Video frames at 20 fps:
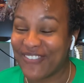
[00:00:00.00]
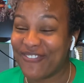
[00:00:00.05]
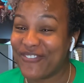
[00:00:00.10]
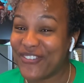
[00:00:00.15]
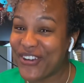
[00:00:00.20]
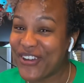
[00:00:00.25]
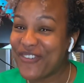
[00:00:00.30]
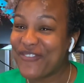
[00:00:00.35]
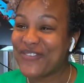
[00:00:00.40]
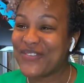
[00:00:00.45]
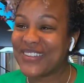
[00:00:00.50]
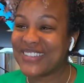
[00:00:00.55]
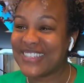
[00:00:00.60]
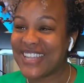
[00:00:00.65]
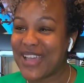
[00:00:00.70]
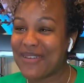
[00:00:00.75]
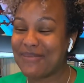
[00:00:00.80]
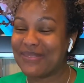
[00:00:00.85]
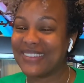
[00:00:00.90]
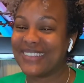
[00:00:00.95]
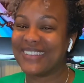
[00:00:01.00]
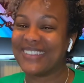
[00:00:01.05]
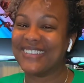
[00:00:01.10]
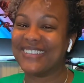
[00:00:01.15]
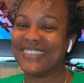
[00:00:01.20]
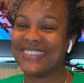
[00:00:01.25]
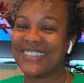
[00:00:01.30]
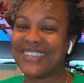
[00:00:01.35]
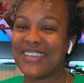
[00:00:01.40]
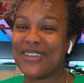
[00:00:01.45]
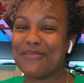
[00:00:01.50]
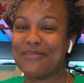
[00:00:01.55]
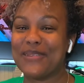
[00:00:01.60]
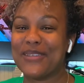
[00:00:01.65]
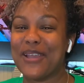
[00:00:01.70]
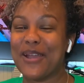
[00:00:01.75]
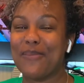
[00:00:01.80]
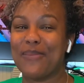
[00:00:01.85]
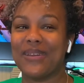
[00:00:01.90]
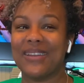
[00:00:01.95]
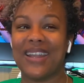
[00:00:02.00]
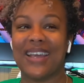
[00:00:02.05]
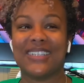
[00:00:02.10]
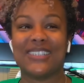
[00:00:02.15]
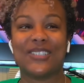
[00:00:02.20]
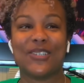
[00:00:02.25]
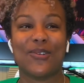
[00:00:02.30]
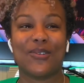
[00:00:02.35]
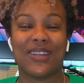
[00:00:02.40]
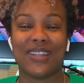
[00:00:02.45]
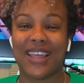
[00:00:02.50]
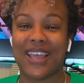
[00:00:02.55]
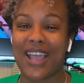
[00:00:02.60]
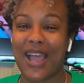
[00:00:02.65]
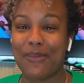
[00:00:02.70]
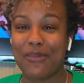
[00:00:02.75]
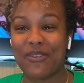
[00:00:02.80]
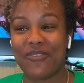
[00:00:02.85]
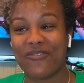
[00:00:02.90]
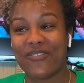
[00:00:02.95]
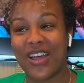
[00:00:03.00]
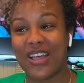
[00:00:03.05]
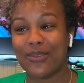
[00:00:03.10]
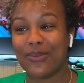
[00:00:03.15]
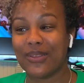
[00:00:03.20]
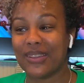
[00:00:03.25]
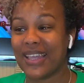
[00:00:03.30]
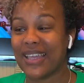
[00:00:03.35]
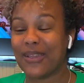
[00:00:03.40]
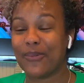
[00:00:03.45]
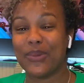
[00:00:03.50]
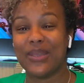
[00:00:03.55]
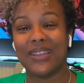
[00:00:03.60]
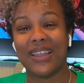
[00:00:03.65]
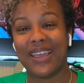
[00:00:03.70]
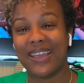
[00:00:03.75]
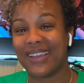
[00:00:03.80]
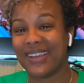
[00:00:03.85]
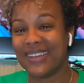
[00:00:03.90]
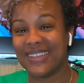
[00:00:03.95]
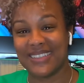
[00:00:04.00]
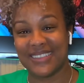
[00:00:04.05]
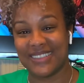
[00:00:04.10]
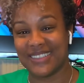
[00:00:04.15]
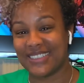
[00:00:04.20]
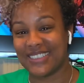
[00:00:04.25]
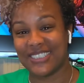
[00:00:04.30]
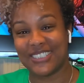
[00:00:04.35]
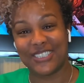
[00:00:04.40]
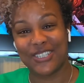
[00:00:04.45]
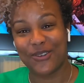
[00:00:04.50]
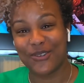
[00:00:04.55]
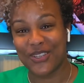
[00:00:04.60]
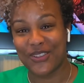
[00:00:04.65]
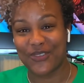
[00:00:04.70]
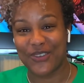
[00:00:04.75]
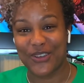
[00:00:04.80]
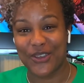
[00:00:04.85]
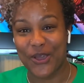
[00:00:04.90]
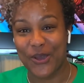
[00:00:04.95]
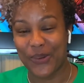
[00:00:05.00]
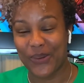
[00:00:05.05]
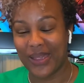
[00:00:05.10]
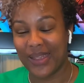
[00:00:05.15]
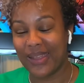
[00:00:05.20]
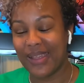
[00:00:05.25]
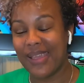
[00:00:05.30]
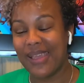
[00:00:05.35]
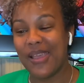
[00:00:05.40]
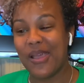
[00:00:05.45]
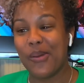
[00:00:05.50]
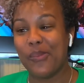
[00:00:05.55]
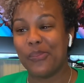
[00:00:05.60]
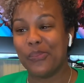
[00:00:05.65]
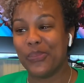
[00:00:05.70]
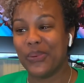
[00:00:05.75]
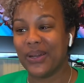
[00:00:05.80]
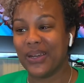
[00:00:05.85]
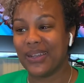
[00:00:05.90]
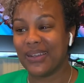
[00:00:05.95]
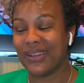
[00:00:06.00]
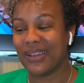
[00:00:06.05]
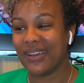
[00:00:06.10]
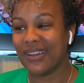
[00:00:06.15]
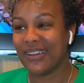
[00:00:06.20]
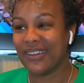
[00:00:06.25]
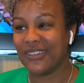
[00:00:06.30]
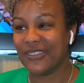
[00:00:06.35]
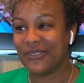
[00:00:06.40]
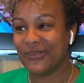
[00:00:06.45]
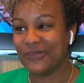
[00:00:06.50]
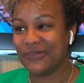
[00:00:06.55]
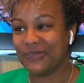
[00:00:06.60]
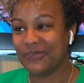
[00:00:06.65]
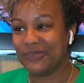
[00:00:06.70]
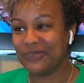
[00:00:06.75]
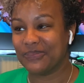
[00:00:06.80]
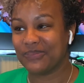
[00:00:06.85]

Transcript: Rel from the Dabbling Hook hit me up and I told her, like, I've been following, like, we like cousins and she don't even know it. But, um,